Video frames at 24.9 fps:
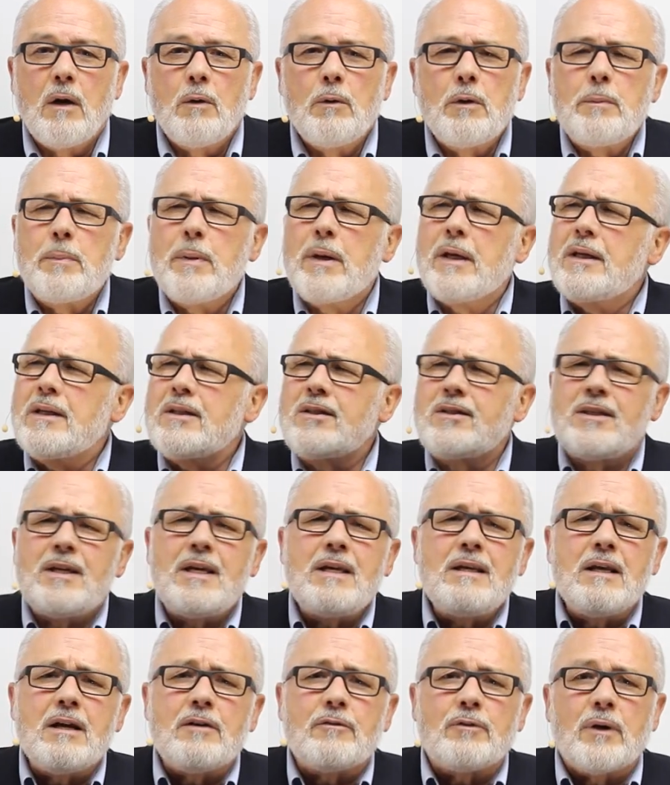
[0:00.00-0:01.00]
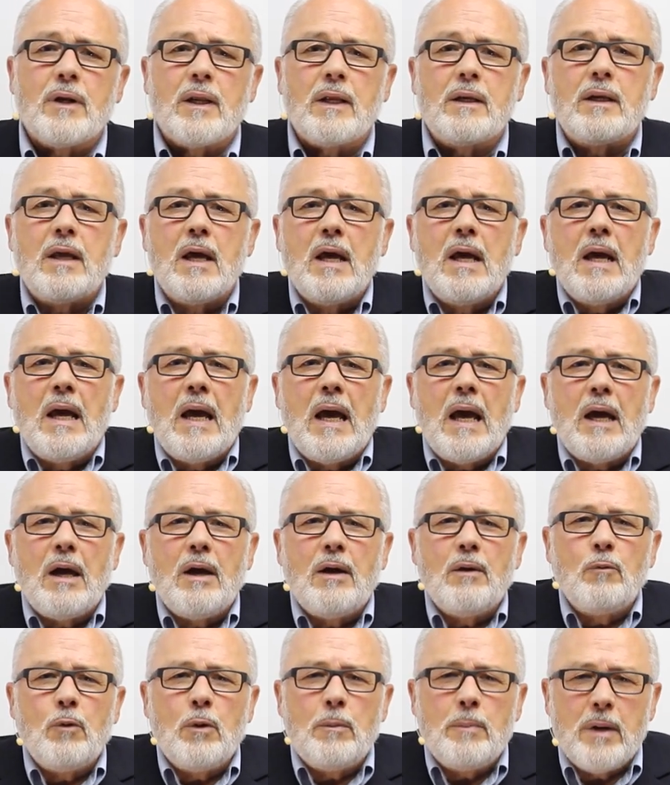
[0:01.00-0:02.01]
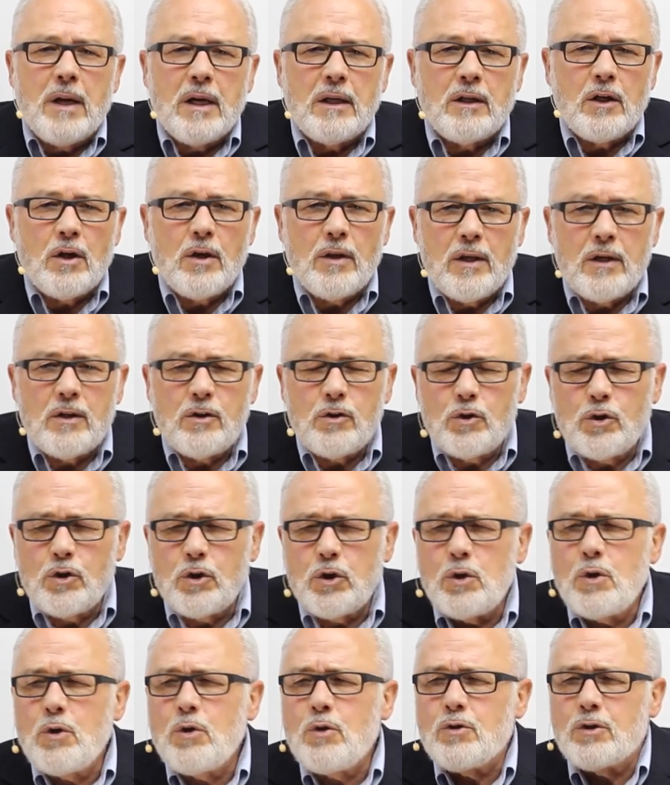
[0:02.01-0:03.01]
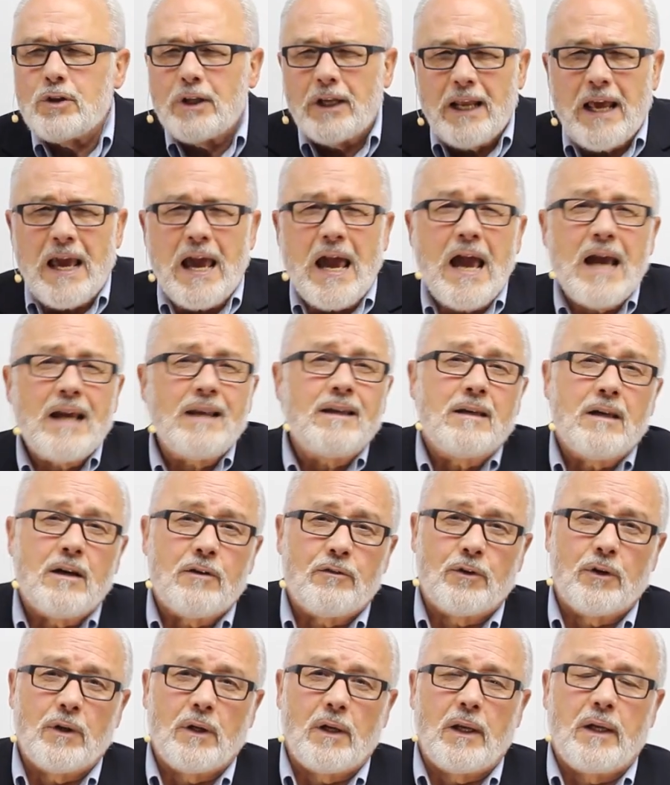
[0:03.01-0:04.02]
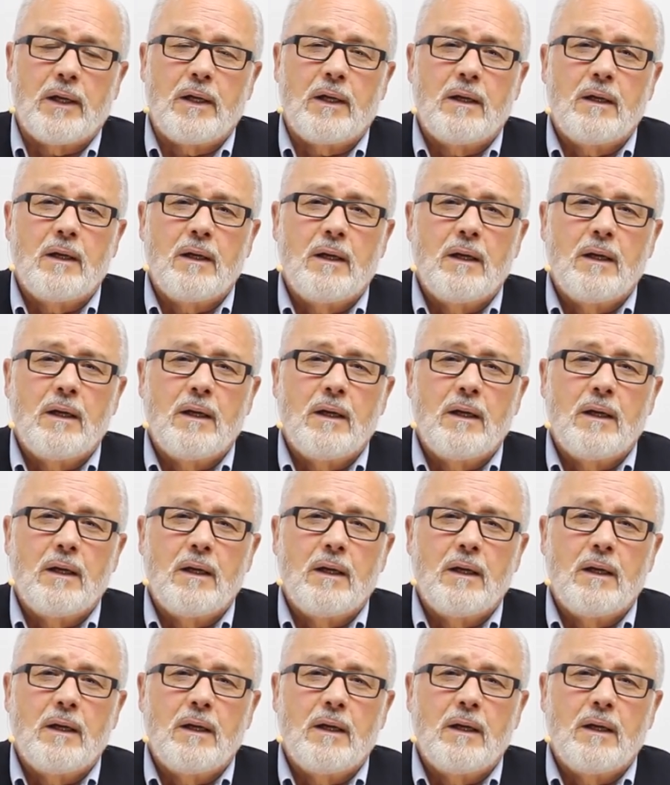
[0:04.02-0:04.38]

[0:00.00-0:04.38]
We begin to see different, and we begin to then choose and act differently.